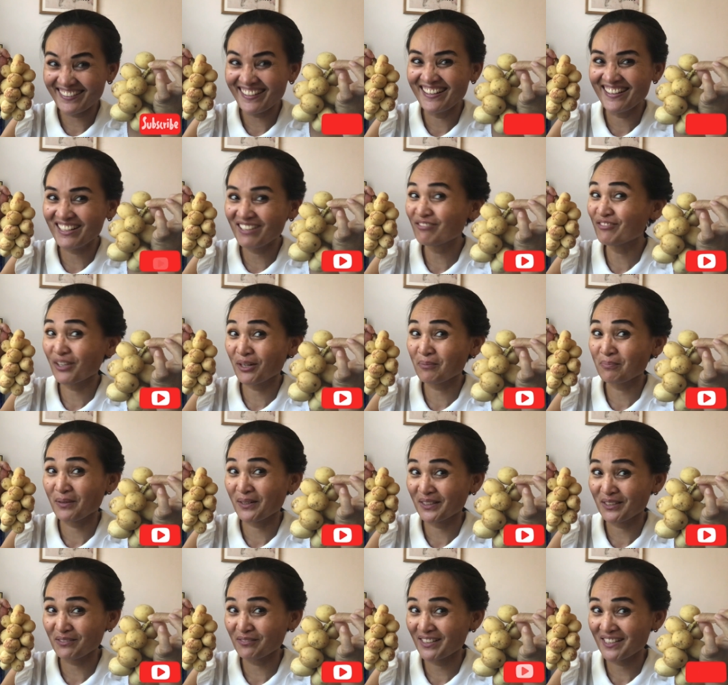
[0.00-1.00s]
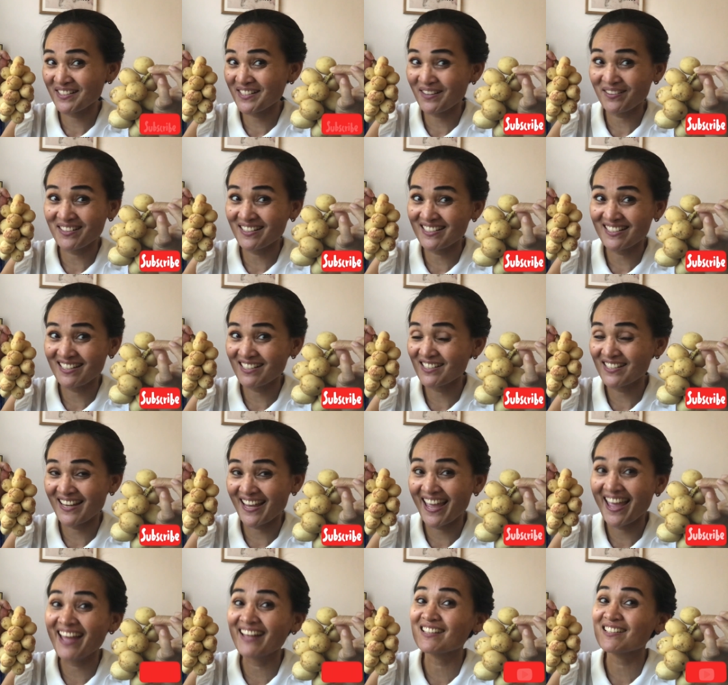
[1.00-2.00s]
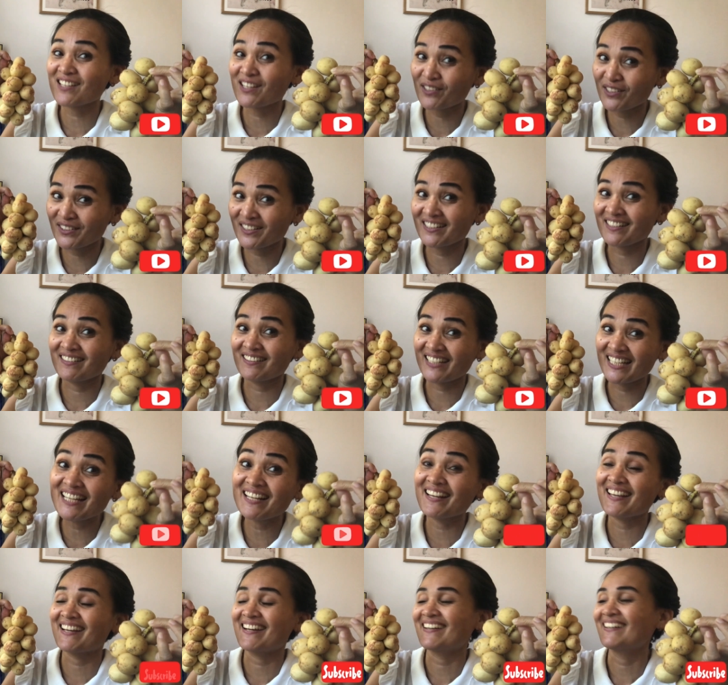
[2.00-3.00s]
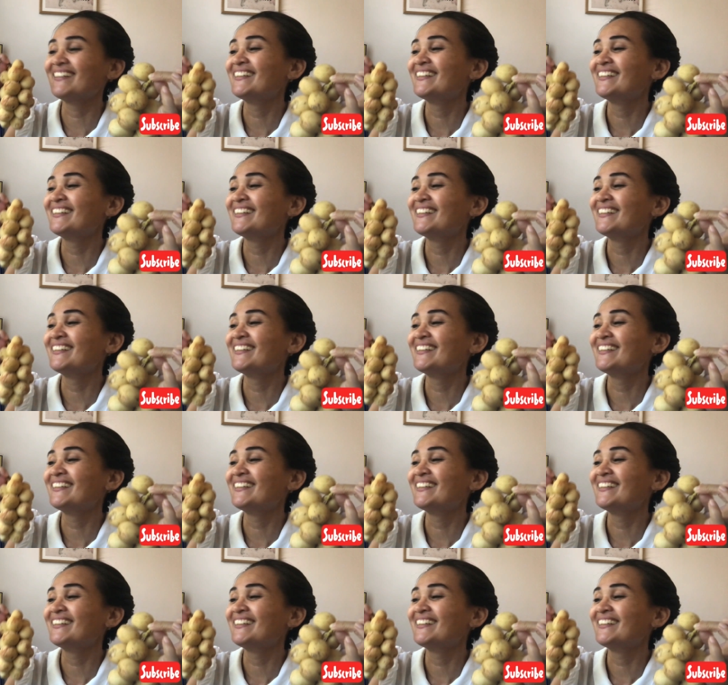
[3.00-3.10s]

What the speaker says: if they're part of the Southeast Asia and southern India.